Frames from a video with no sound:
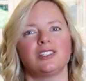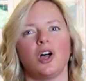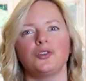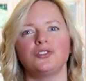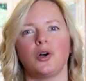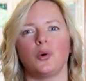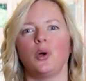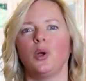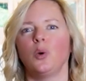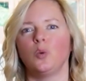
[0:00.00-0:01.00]
It's
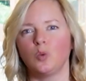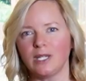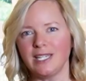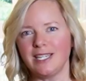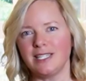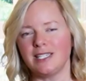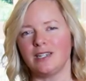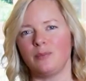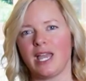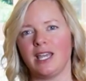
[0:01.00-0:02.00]
also really
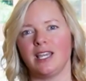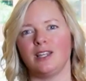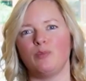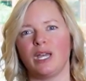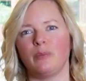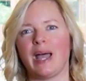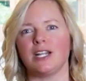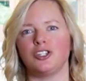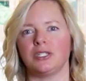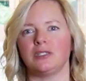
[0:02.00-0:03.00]
easy to make in big
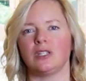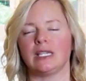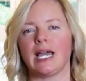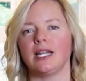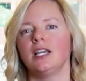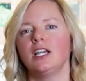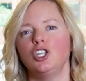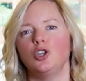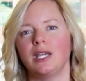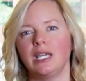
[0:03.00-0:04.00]
batches so that
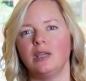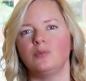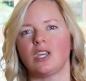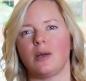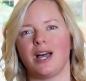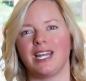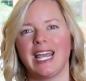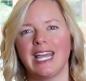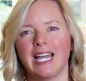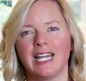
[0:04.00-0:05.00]
you can keep some on
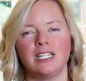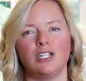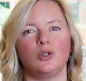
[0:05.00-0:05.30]
hand,